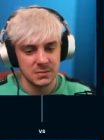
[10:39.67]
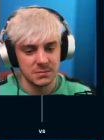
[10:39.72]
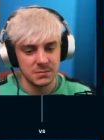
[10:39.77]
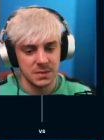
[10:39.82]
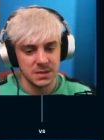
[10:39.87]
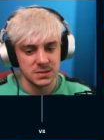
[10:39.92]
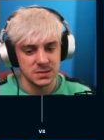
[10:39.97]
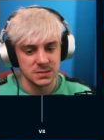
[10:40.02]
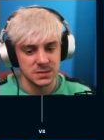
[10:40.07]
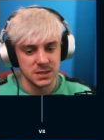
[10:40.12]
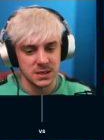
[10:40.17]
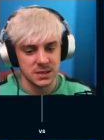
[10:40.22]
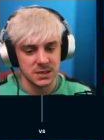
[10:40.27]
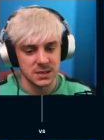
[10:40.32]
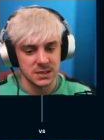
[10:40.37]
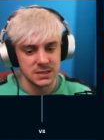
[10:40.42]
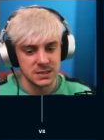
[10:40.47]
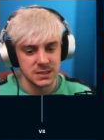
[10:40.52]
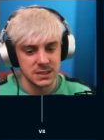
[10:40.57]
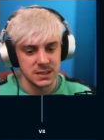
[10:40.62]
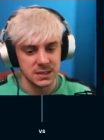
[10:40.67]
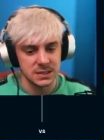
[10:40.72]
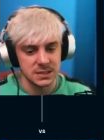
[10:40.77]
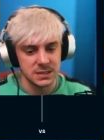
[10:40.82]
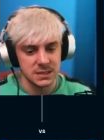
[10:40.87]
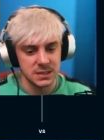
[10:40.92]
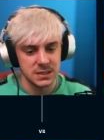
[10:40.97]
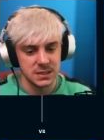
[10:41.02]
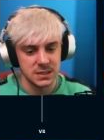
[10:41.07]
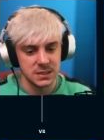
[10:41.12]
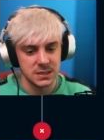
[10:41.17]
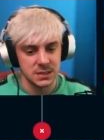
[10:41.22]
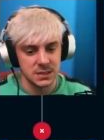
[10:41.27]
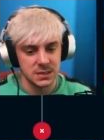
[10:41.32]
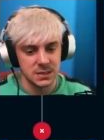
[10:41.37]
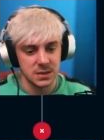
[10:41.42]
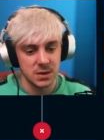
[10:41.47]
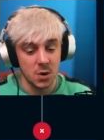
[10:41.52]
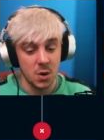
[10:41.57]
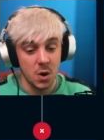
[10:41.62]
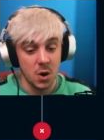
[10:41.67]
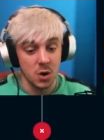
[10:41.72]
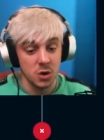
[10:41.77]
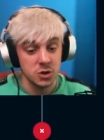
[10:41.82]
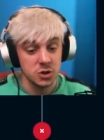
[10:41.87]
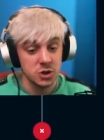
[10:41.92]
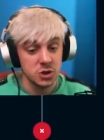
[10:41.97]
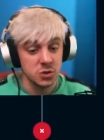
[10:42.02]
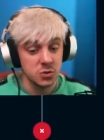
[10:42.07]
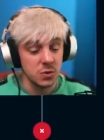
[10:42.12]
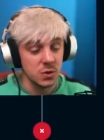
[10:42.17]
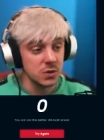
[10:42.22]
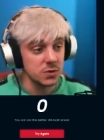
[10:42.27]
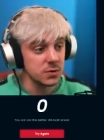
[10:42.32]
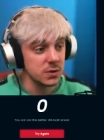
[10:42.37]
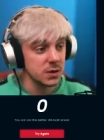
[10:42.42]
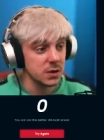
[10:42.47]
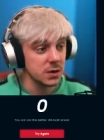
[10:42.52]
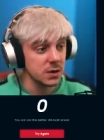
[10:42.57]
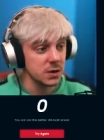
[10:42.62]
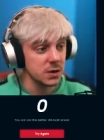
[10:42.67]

Fish lasagna has less. 200.